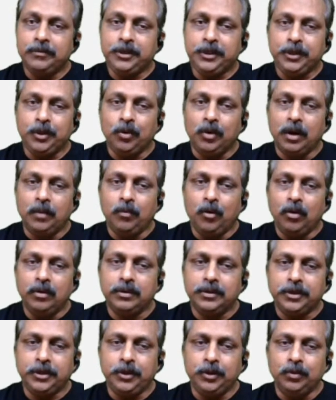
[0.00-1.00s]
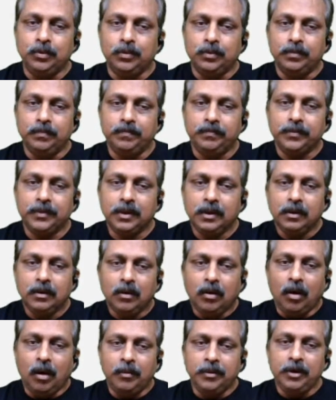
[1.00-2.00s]
sure about Q.
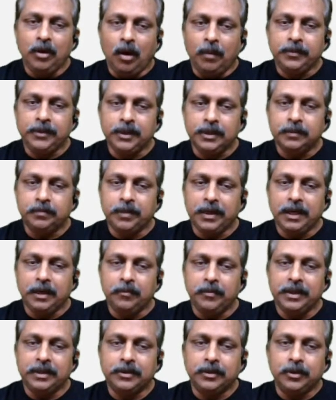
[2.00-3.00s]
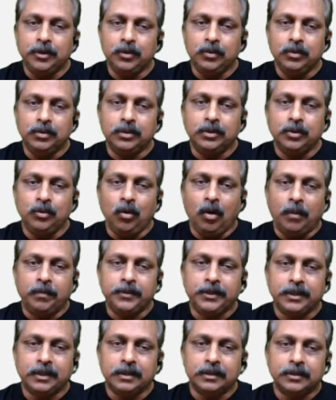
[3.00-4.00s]
How many options begin with Q? Two
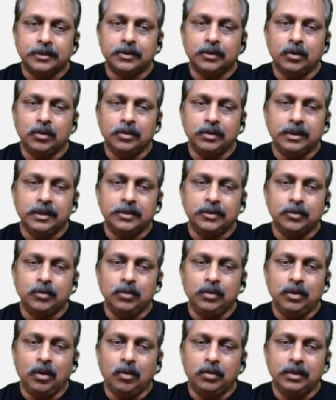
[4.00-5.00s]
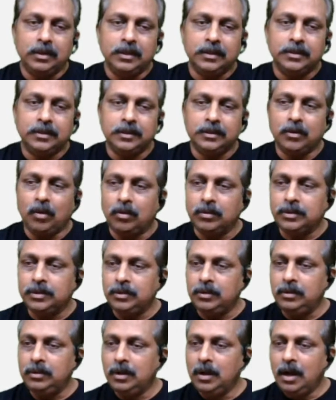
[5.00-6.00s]
options. So this ruled out. This is
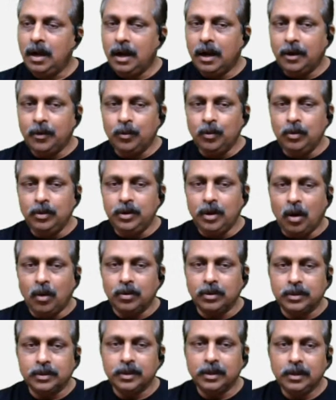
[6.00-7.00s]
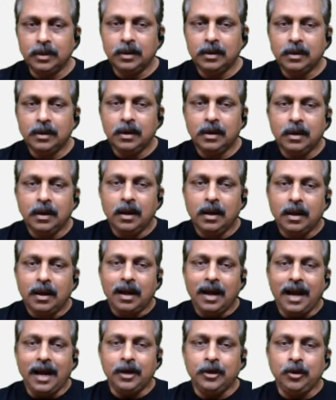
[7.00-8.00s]
also ruled out.
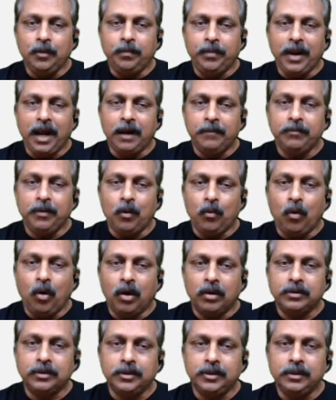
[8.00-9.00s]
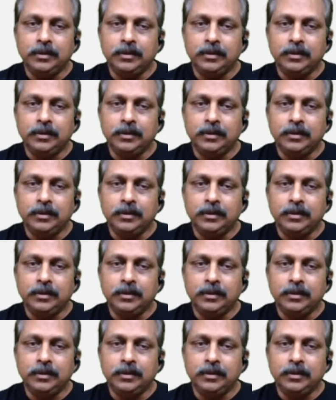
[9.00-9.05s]
Had to plan for what?